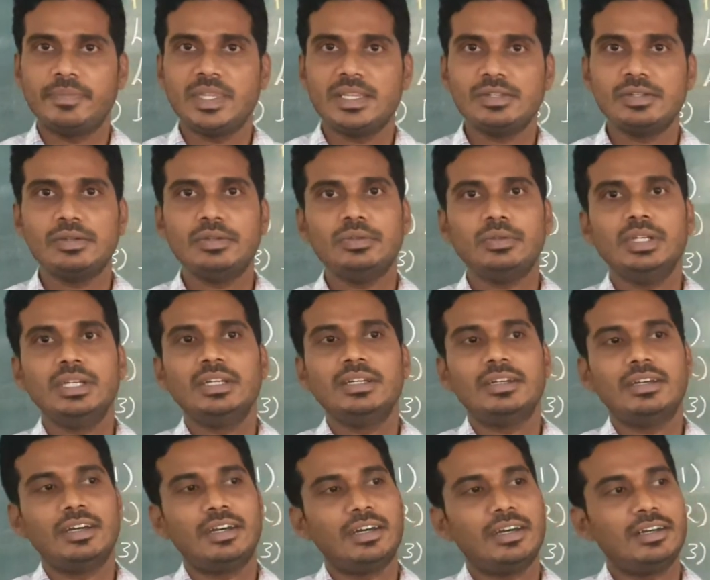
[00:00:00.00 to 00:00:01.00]
So
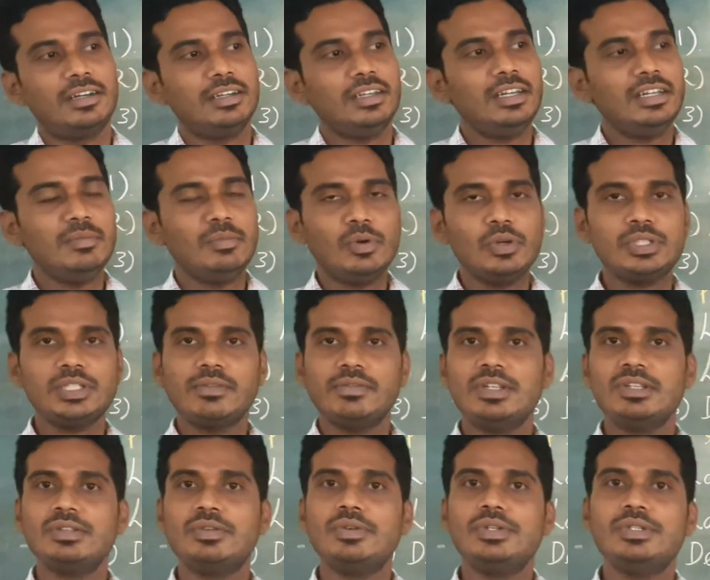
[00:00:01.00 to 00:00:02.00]
in most of the
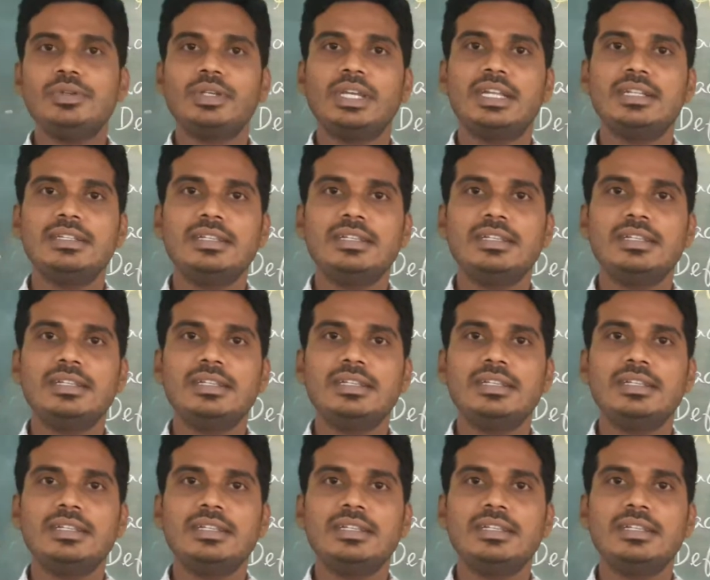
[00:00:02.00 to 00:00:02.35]
schools you can